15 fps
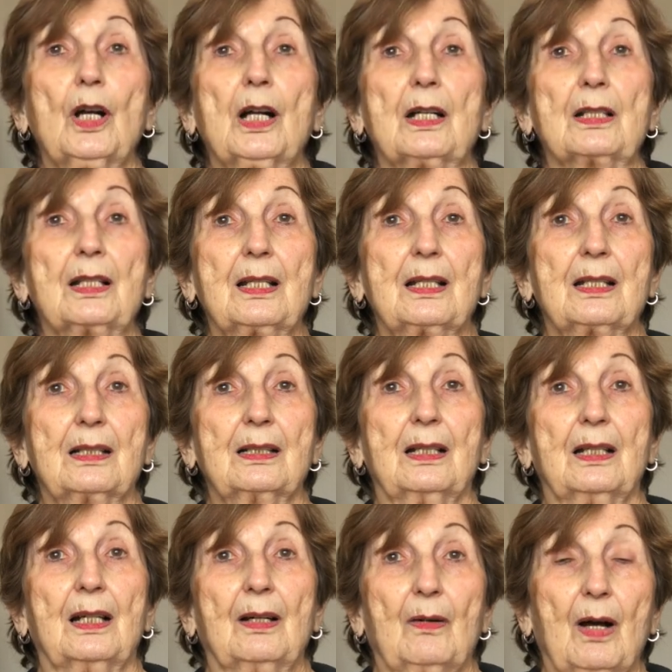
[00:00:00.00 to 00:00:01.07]
course.
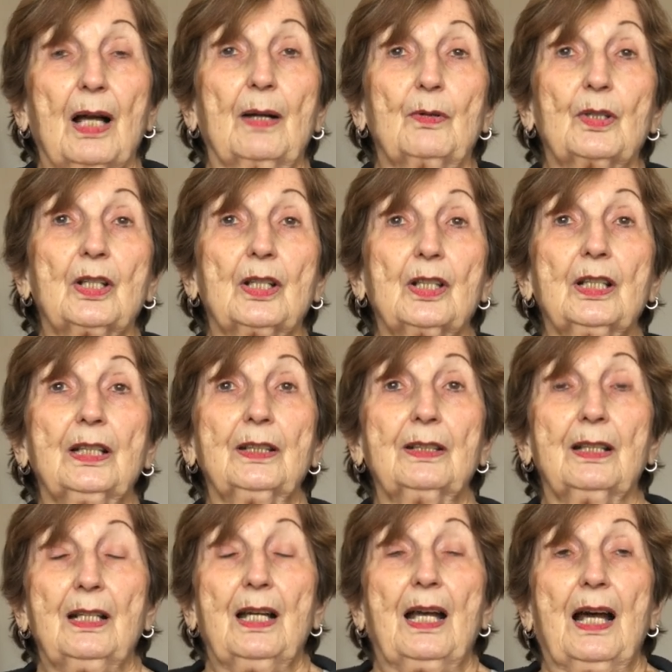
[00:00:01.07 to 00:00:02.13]
Well, I was
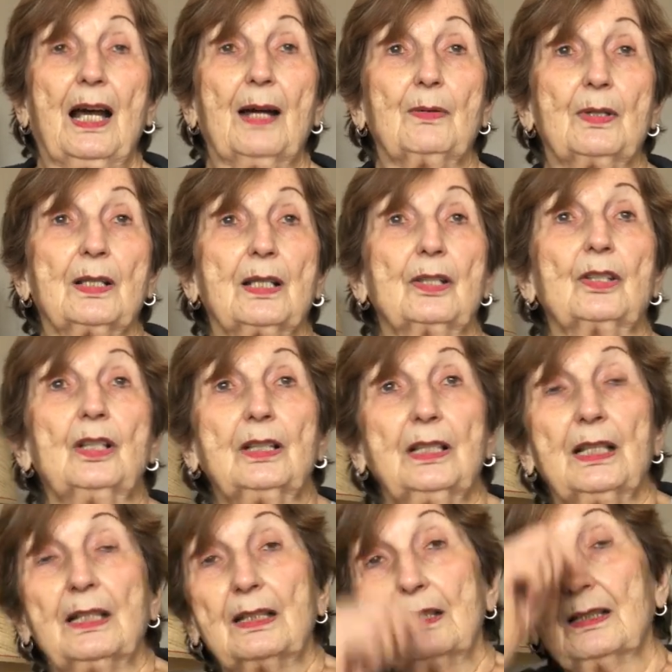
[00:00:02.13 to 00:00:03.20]

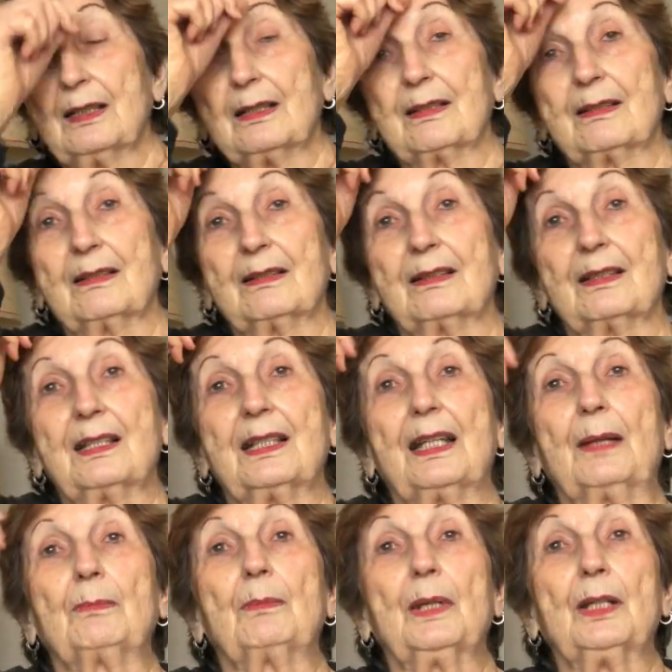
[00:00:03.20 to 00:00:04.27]
looking to
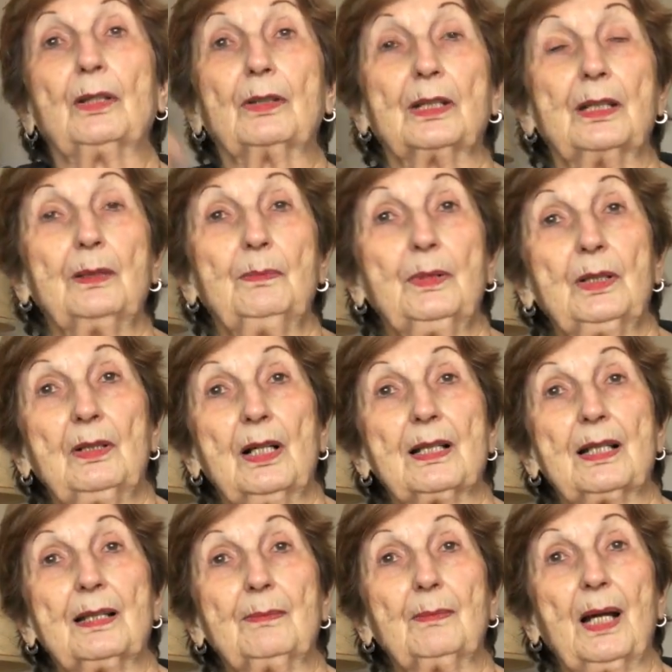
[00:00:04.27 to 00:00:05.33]
get married
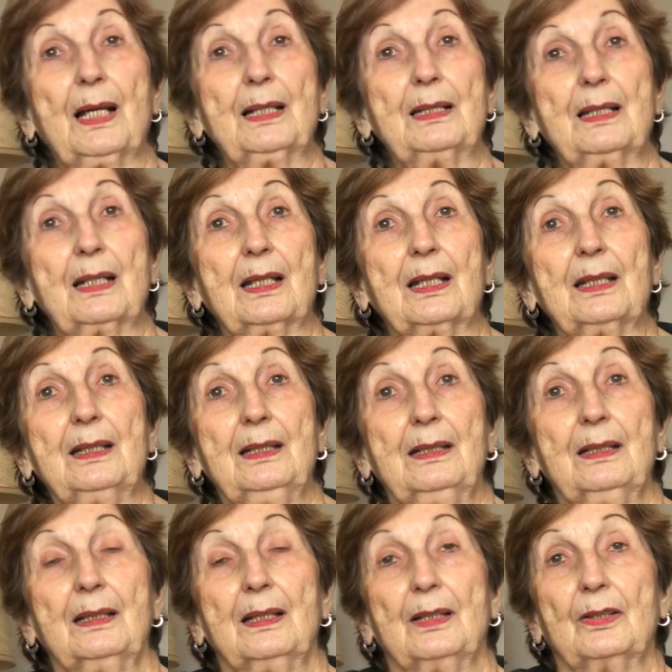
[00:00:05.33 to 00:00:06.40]
because in my day
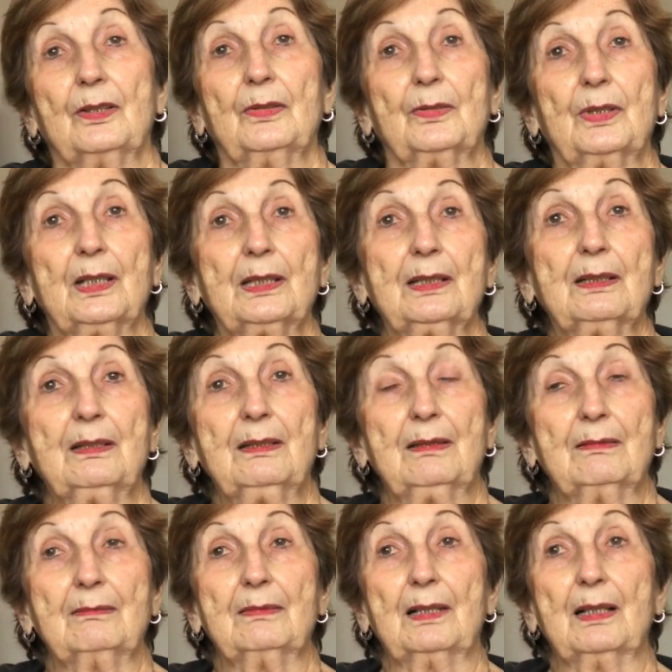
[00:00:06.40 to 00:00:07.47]
you didn't
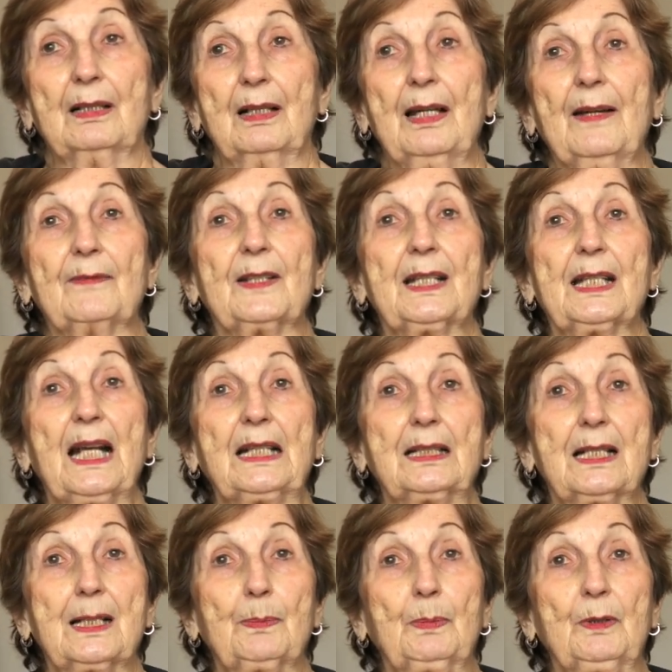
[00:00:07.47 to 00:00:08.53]
have
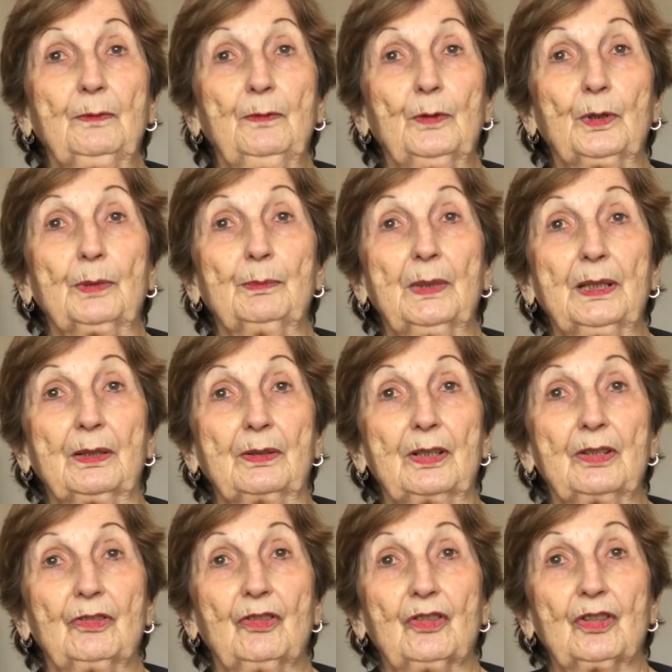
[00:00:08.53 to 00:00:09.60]
sex before
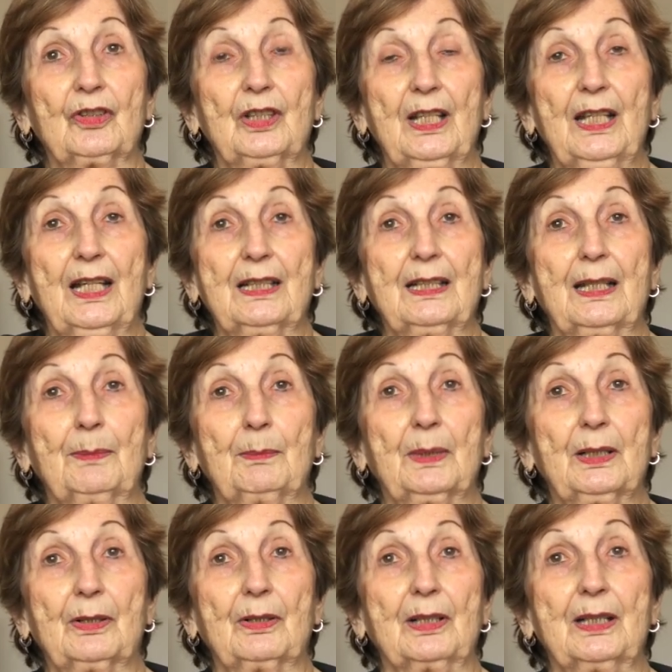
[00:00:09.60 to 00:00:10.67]
marriage, so you had to get
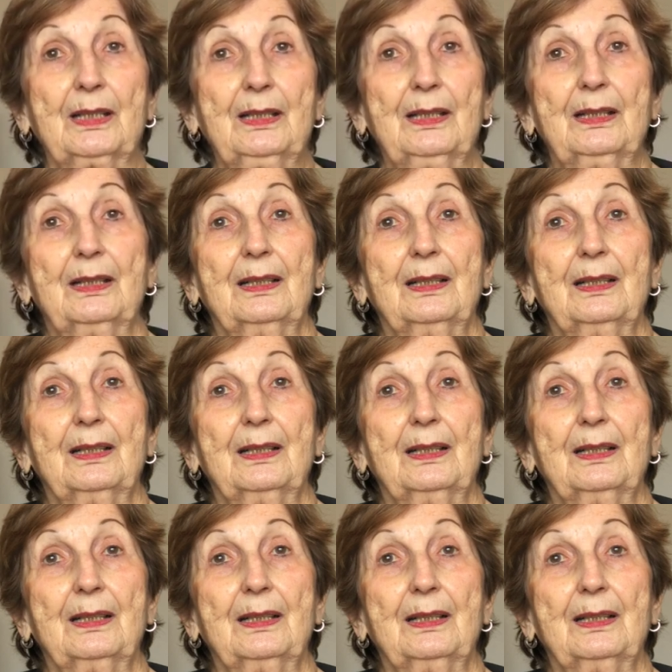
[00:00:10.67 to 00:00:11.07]
married.